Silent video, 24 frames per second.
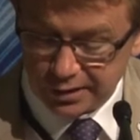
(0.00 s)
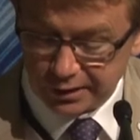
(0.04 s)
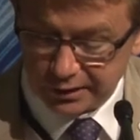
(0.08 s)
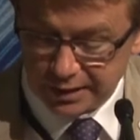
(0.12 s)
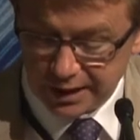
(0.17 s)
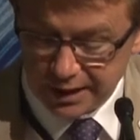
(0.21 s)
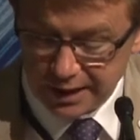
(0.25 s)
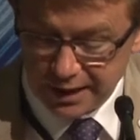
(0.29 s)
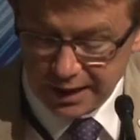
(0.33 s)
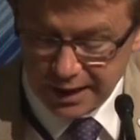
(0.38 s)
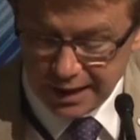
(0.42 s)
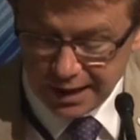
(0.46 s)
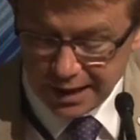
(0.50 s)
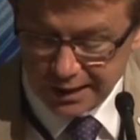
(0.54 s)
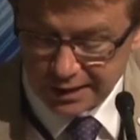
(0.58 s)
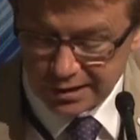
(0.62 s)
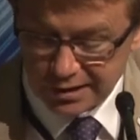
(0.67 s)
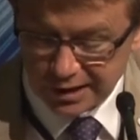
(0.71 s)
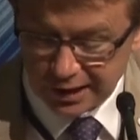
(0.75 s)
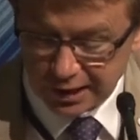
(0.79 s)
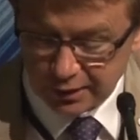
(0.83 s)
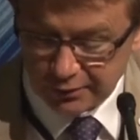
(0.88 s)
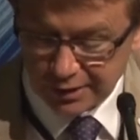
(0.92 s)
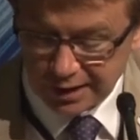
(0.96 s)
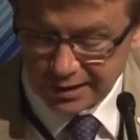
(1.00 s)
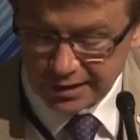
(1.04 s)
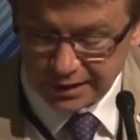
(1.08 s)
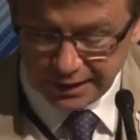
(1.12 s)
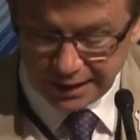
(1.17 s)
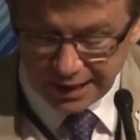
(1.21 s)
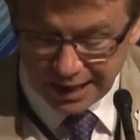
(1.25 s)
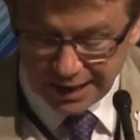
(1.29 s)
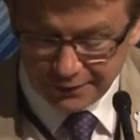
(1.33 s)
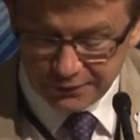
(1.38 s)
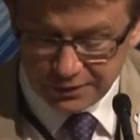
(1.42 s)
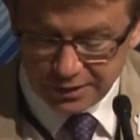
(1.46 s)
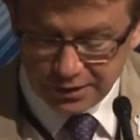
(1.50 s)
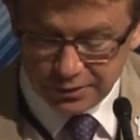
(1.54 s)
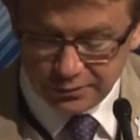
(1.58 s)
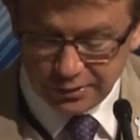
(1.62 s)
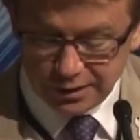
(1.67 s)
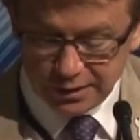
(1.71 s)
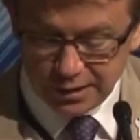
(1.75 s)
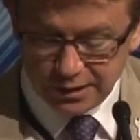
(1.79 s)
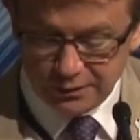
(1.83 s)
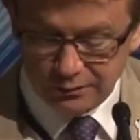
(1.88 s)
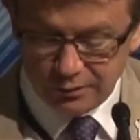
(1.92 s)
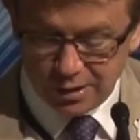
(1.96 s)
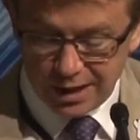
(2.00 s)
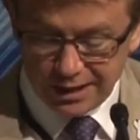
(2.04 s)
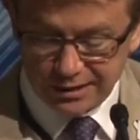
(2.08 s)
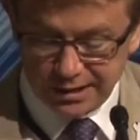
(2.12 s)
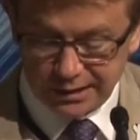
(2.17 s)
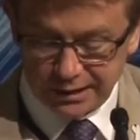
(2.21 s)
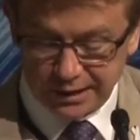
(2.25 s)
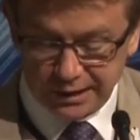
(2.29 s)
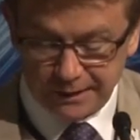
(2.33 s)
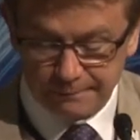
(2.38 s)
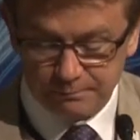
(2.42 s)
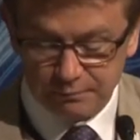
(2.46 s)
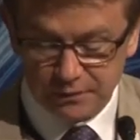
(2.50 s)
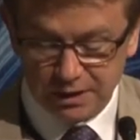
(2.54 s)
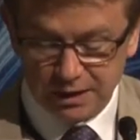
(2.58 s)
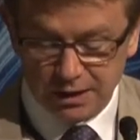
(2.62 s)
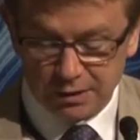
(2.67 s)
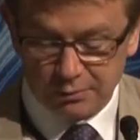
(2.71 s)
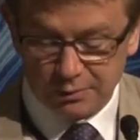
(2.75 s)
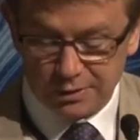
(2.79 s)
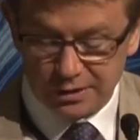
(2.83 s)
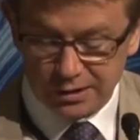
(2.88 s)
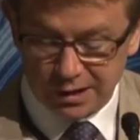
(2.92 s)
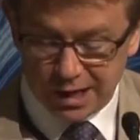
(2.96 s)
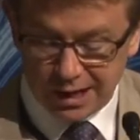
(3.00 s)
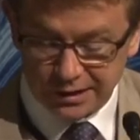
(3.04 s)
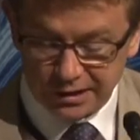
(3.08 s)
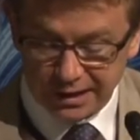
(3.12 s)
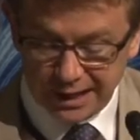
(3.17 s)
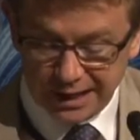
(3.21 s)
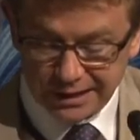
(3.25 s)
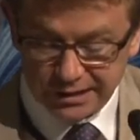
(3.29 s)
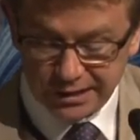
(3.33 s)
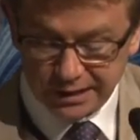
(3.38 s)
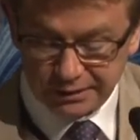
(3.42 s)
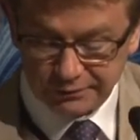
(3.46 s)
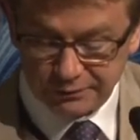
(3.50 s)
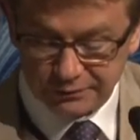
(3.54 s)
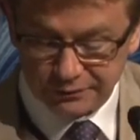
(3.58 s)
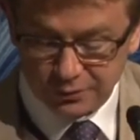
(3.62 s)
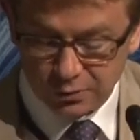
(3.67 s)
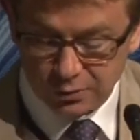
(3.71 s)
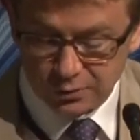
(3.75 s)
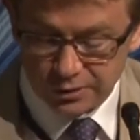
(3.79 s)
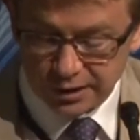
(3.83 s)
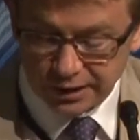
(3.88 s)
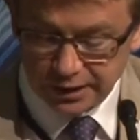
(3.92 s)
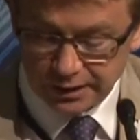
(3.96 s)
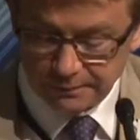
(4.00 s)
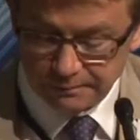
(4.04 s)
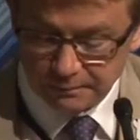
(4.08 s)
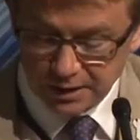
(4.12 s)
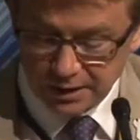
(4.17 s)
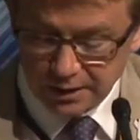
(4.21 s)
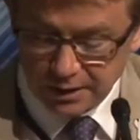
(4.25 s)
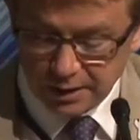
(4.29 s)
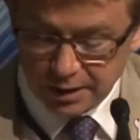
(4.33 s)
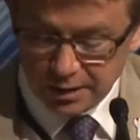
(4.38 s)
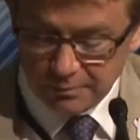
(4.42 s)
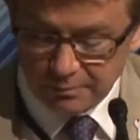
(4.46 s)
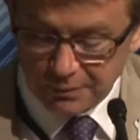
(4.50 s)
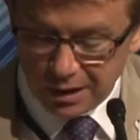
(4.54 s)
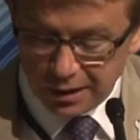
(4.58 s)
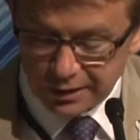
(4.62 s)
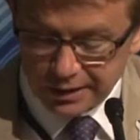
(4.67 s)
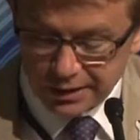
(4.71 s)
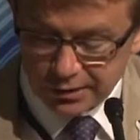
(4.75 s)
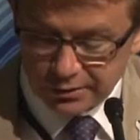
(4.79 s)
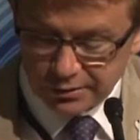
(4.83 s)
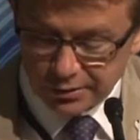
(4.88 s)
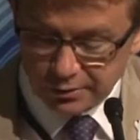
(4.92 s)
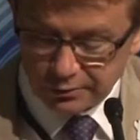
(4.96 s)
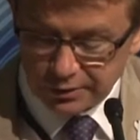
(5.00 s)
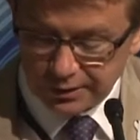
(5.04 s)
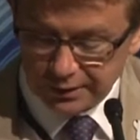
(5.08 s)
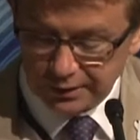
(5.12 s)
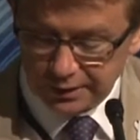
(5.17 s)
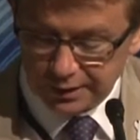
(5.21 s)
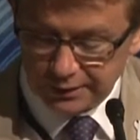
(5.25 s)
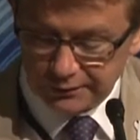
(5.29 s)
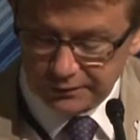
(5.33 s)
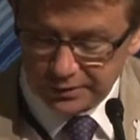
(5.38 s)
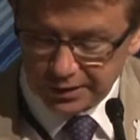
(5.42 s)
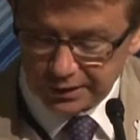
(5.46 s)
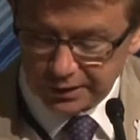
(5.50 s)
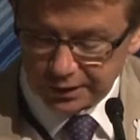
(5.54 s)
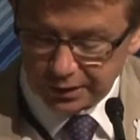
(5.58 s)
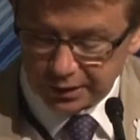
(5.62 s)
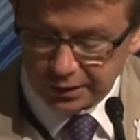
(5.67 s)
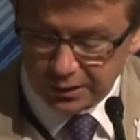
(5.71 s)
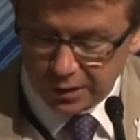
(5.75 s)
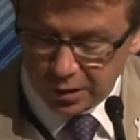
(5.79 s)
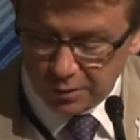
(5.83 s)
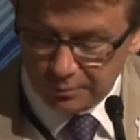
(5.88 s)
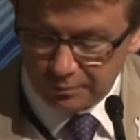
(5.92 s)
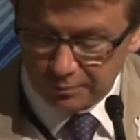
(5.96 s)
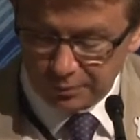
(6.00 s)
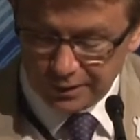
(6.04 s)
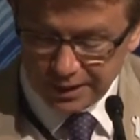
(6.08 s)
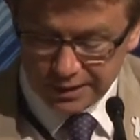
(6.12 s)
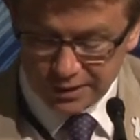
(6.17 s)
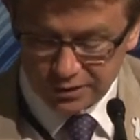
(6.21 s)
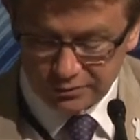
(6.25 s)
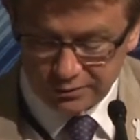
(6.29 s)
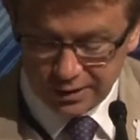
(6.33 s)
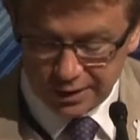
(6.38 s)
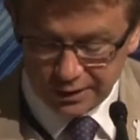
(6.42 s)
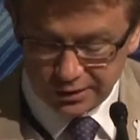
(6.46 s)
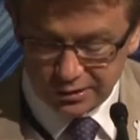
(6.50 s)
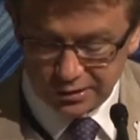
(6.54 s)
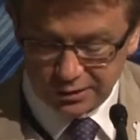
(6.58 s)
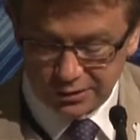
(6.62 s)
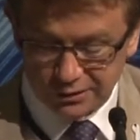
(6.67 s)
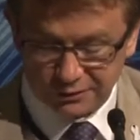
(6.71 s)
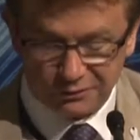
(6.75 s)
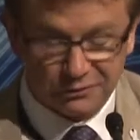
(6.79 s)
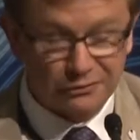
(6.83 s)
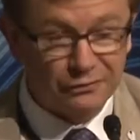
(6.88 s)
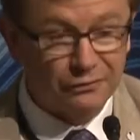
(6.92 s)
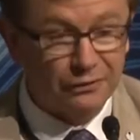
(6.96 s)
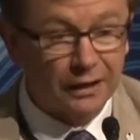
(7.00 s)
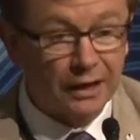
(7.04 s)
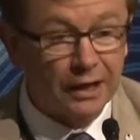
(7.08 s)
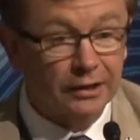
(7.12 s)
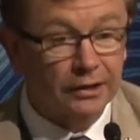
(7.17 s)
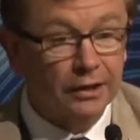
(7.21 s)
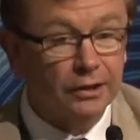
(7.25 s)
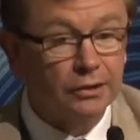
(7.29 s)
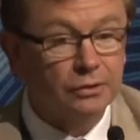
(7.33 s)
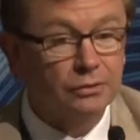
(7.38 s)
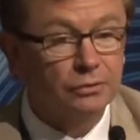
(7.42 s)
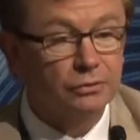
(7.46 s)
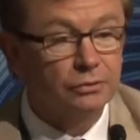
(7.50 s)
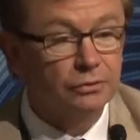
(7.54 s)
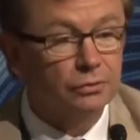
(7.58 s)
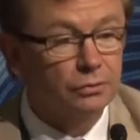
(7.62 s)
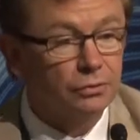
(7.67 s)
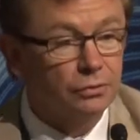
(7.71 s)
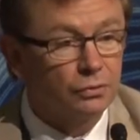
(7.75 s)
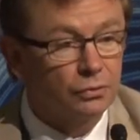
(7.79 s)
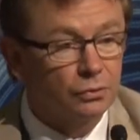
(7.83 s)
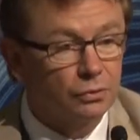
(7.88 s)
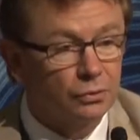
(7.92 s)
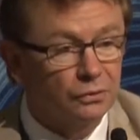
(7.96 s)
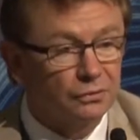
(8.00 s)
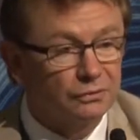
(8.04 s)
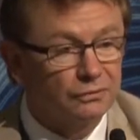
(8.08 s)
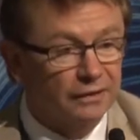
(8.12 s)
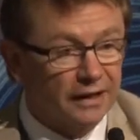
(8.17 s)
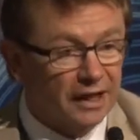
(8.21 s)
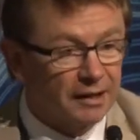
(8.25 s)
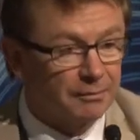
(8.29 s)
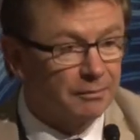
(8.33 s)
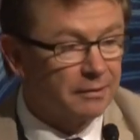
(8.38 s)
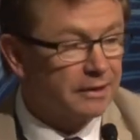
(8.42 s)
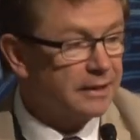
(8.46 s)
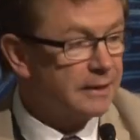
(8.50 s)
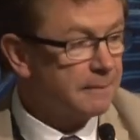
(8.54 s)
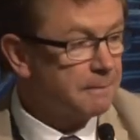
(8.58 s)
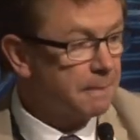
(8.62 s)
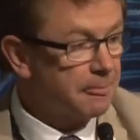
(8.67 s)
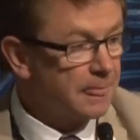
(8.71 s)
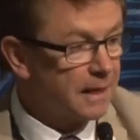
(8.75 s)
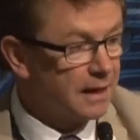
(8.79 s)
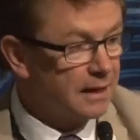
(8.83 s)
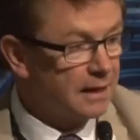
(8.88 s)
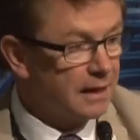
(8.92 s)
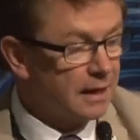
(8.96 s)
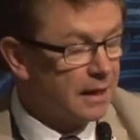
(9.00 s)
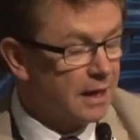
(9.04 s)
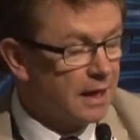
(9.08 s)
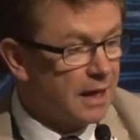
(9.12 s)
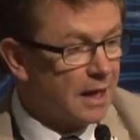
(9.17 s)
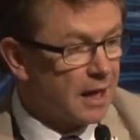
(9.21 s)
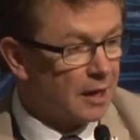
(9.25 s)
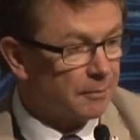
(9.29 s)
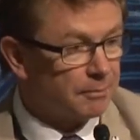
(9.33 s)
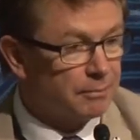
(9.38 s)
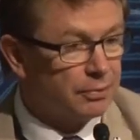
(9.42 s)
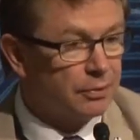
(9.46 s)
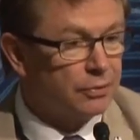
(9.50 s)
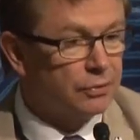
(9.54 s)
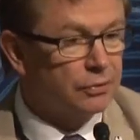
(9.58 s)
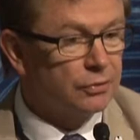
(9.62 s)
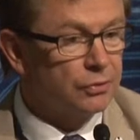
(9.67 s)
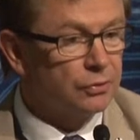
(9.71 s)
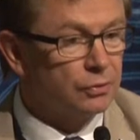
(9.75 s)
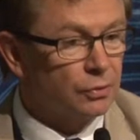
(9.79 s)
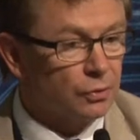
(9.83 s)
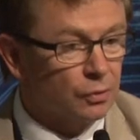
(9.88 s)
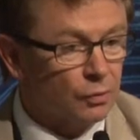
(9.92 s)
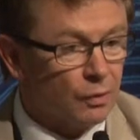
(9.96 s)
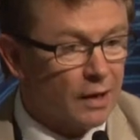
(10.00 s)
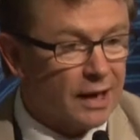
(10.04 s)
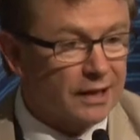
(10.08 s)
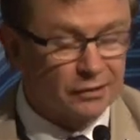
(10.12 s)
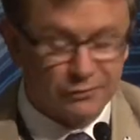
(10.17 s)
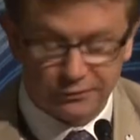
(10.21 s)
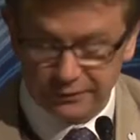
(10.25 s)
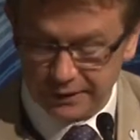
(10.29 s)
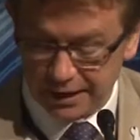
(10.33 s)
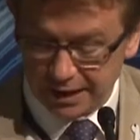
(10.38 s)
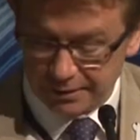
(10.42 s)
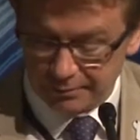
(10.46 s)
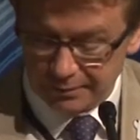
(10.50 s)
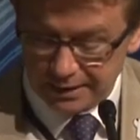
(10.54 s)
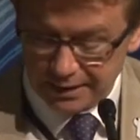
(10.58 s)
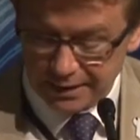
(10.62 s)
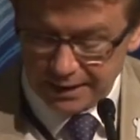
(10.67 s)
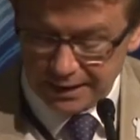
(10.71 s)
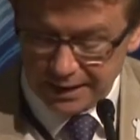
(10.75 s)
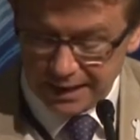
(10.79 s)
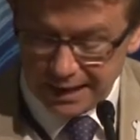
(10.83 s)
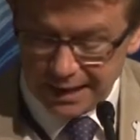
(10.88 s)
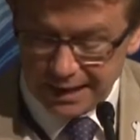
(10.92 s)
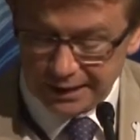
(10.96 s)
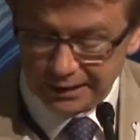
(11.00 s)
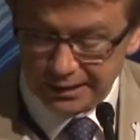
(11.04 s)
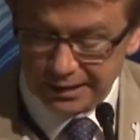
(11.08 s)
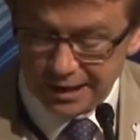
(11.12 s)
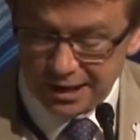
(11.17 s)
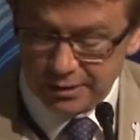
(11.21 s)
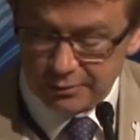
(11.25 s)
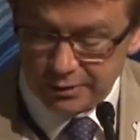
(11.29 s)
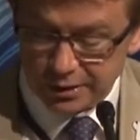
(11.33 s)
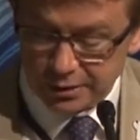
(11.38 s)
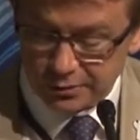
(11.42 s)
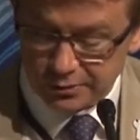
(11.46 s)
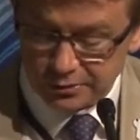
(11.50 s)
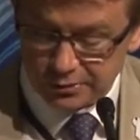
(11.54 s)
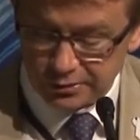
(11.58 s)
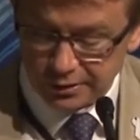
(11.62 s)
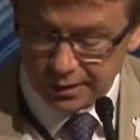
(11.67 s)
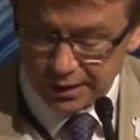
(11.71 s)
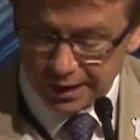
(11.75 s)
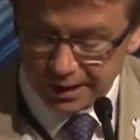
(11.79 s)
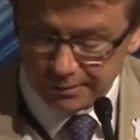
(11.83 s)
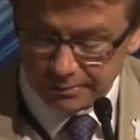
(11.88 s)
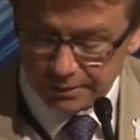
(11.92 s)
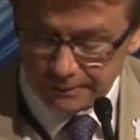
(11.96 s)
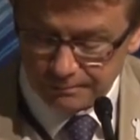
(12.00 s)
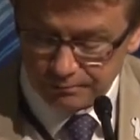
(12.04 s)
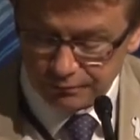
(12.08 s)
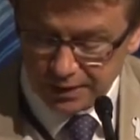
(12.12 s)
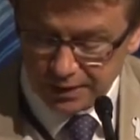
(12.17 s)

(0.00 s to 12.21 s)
and accelerating after the Treaty of Waitangi was signed in 1840, Māori children lived in a complex structure of whānau, or family, hapu, or wider family, and iwi, or tribe.